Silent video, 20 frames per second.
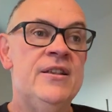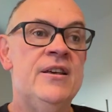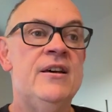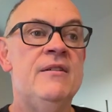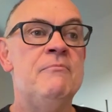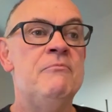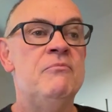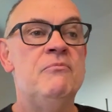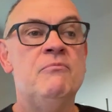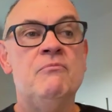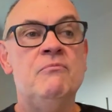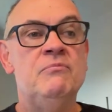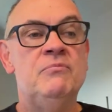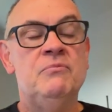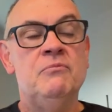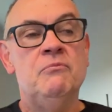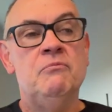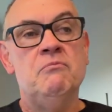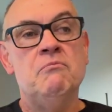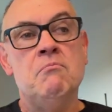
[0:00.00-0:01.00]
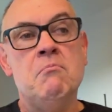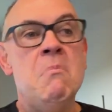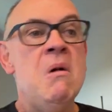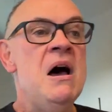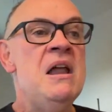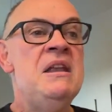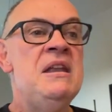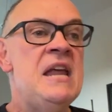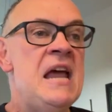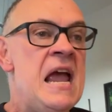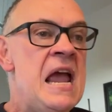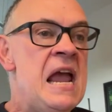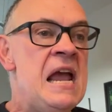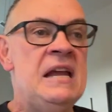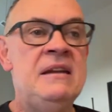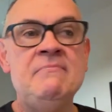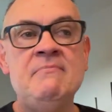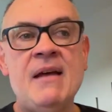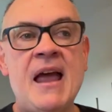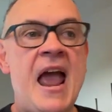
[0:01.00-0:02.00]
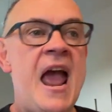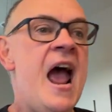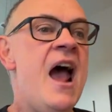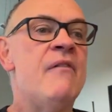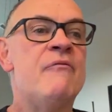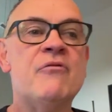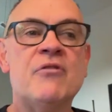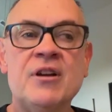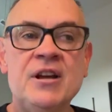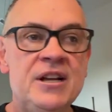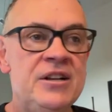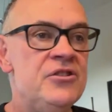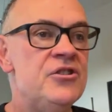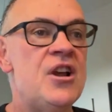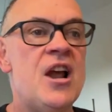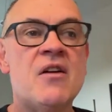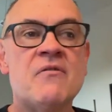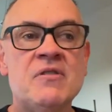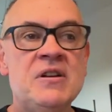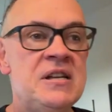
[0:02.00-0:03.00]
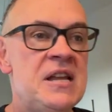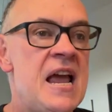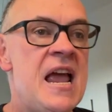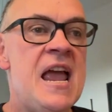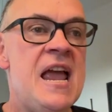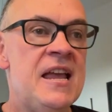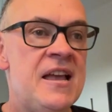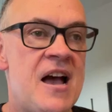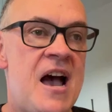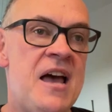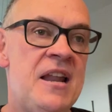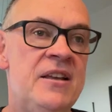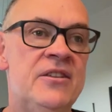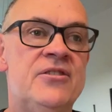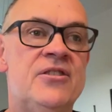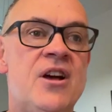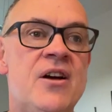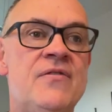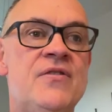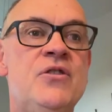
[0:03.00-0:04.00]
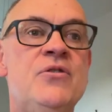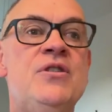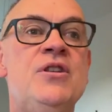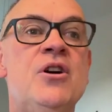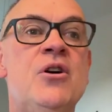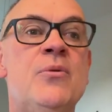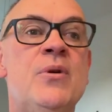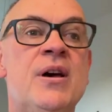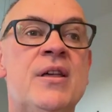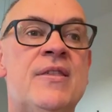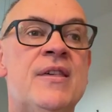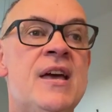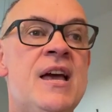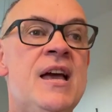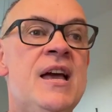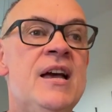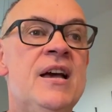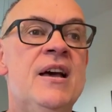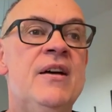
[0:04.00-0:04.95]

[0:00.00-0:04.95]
The mundane, average, everyday kind of stuff you deal with